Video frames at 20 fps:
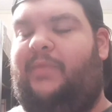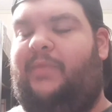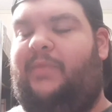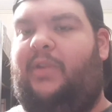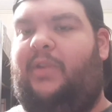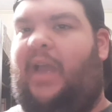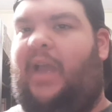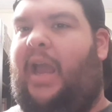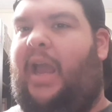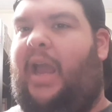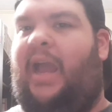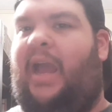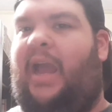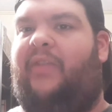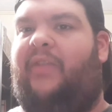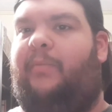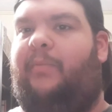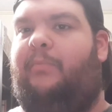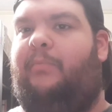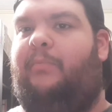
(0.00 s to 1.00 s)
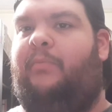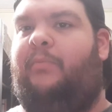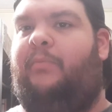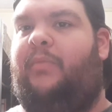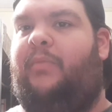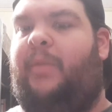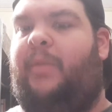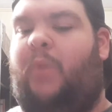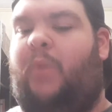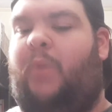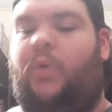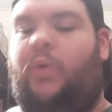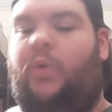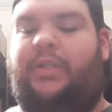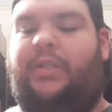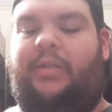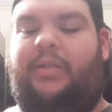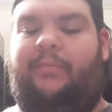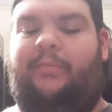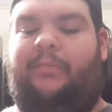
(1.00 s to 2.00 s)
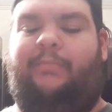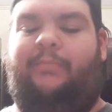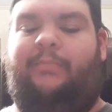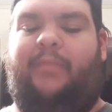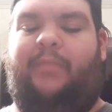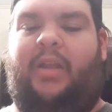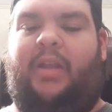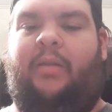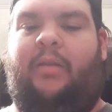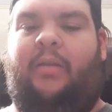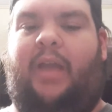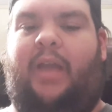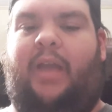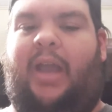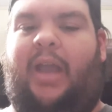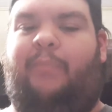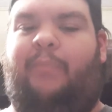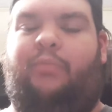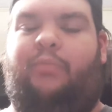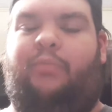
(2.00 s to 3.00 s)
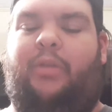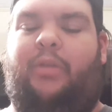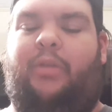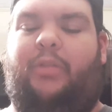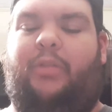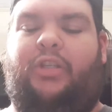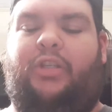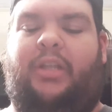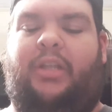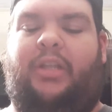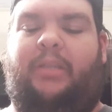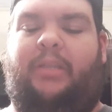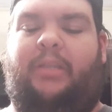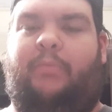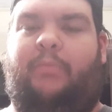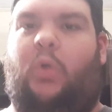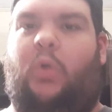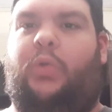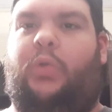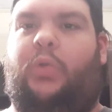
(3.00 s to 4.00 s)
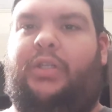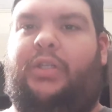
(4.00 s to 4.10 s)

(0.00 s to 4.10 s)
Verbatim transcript: I have a the most, and I pretty much said the most